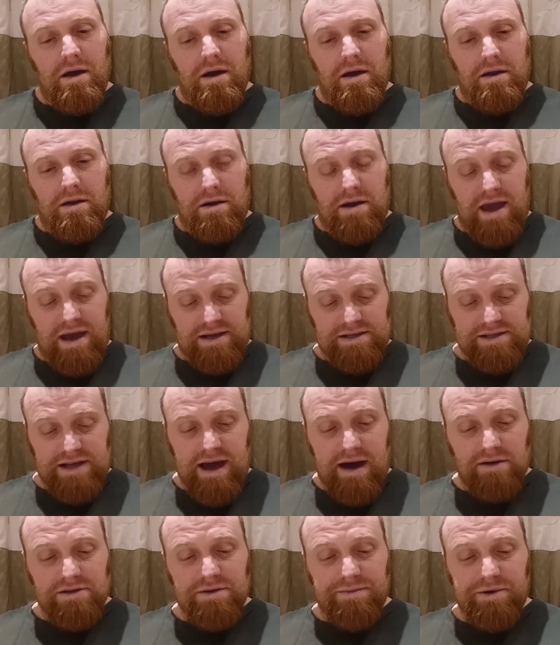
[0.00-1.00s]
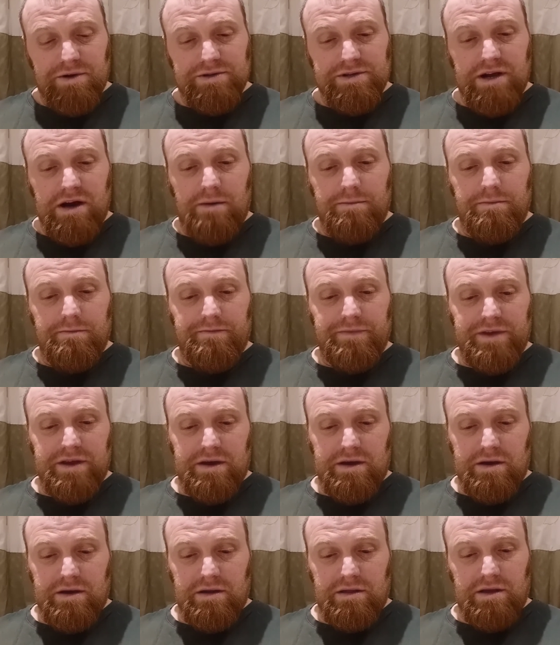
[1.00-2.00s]
Next, how to build the
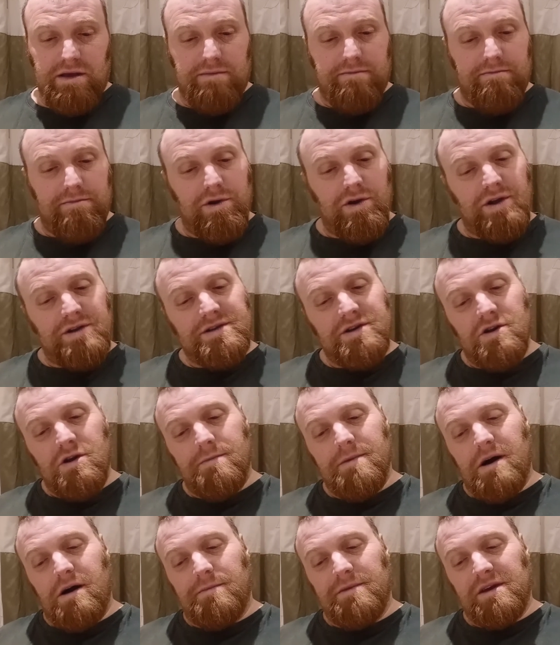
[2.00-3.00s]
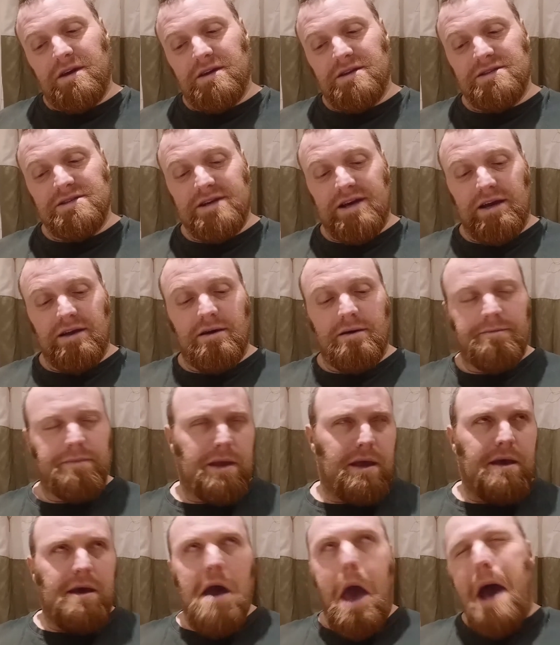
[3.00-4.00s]
Munitarium armored container.
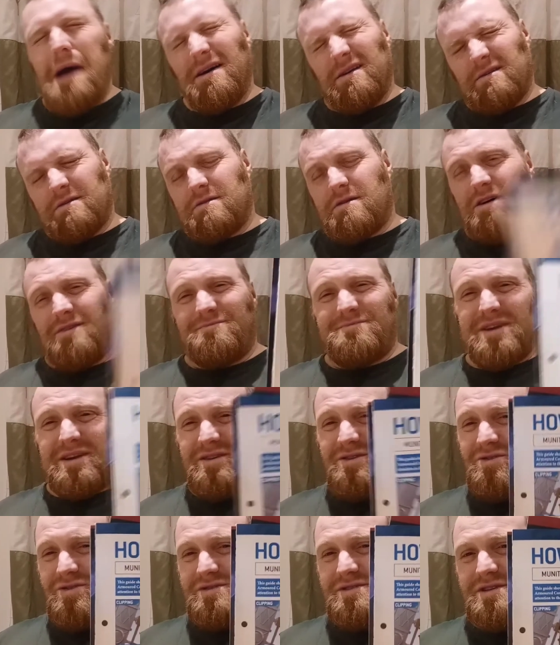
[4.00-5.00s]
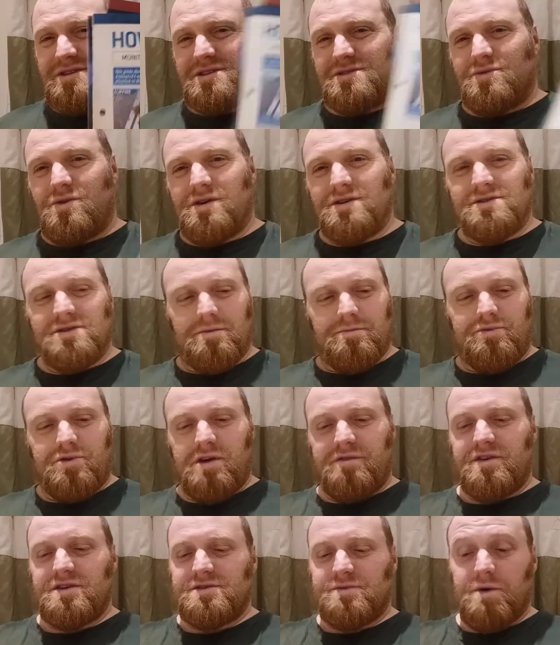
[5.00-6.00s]
I've been across this twice on
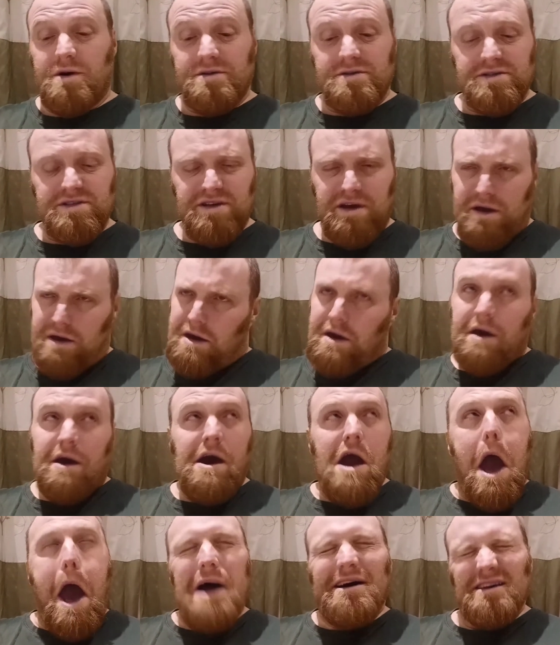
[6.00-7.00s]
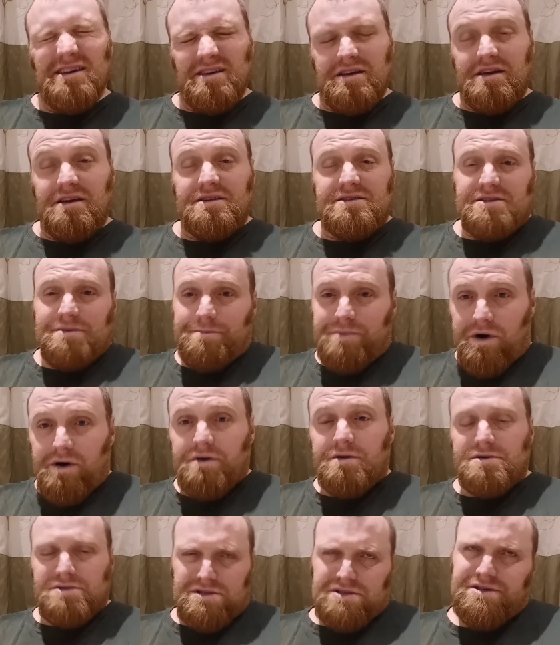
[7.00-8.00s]
previous ones. It's a
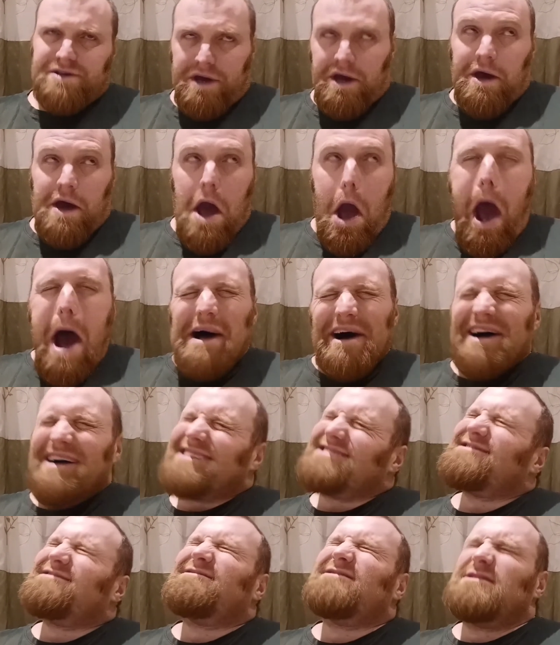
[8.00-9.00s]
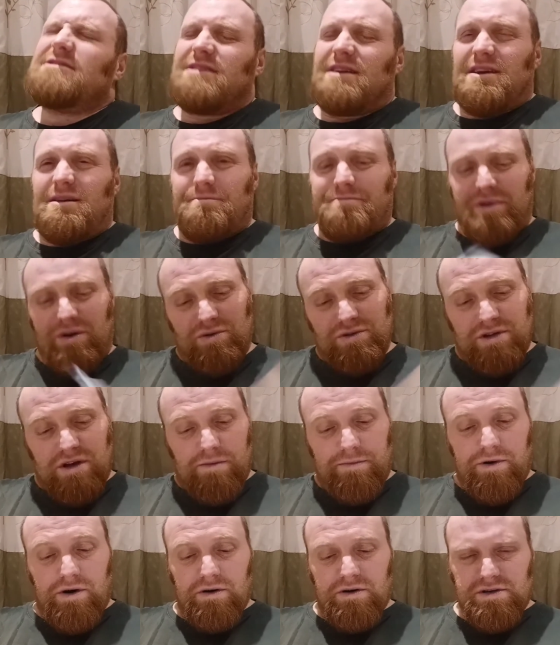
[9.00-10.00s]
box. It builds like a
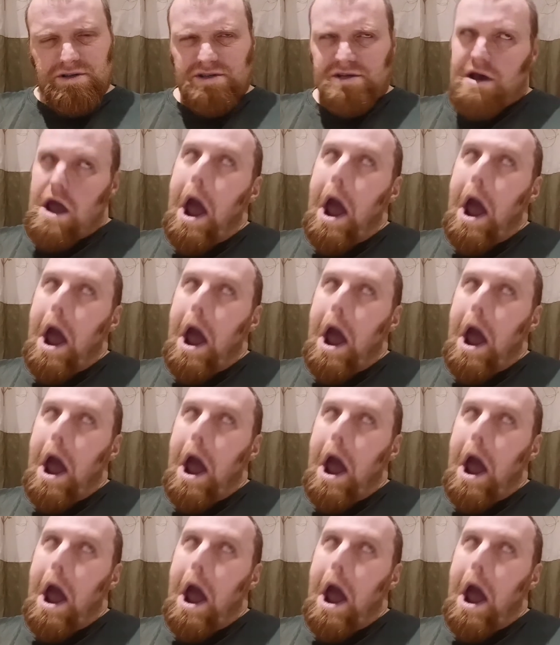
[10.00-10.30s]
box.